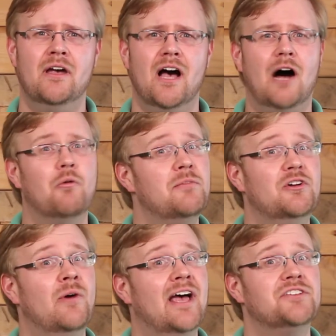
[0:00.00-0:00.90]
A woman
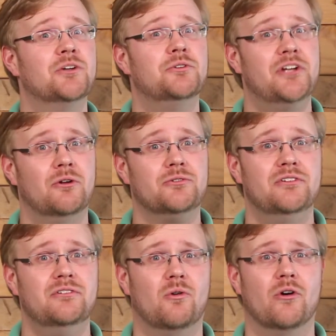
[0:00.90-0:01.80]
who has no
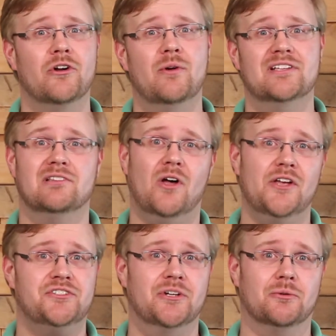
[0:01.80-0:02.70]
children or who has
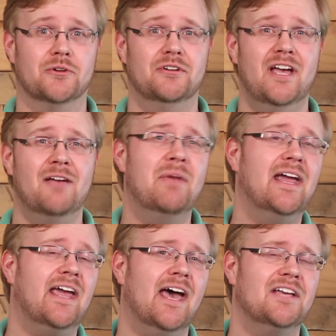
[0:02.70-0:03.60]
lost children may
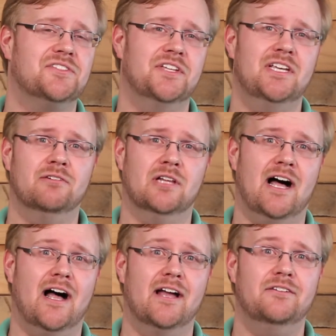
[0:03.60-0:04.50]
cast the evil
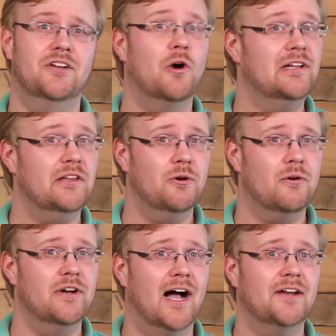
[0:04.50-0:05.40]
eye, knowingly or
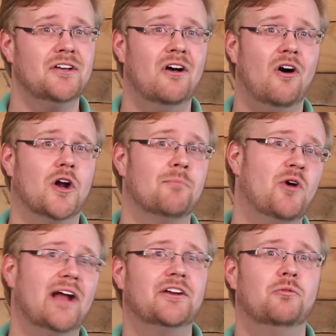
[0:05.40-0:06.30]
not, on a
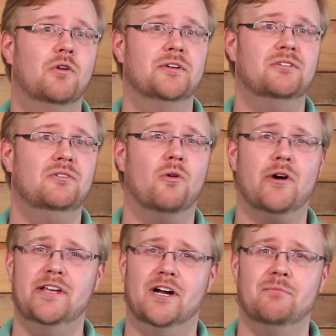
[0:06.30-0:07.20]
pregnant woman or
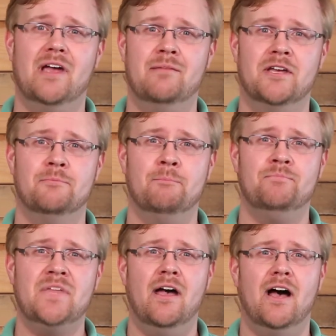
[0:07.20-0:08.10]
a young baby.
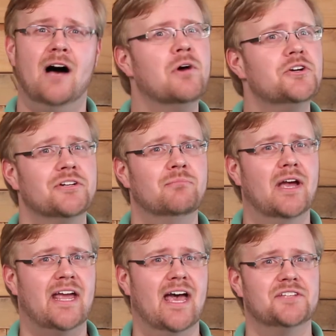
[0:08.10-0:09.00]
A merchant may
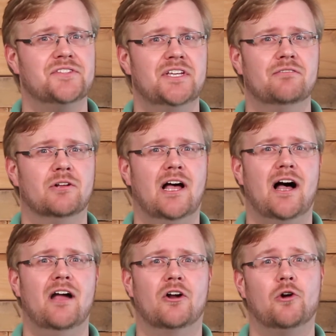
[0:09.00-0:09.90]
cast the evil
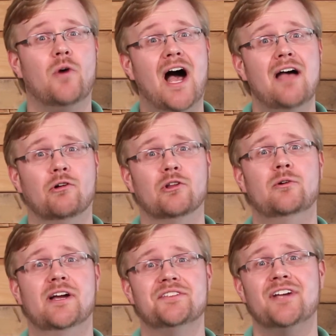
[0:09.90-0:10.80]
eye on a rival who
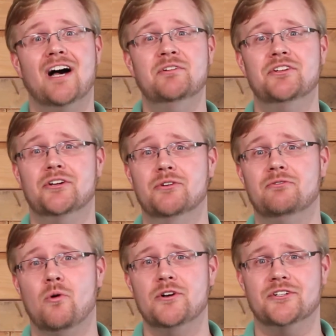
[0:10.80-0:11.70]
has come into good
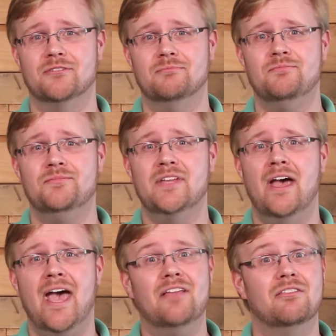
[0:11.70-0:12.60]
fortune,
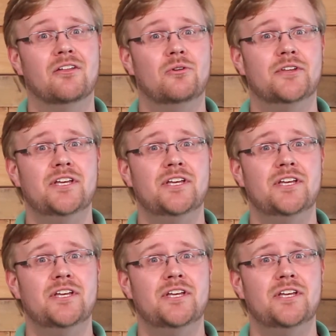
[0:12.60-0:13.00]
and through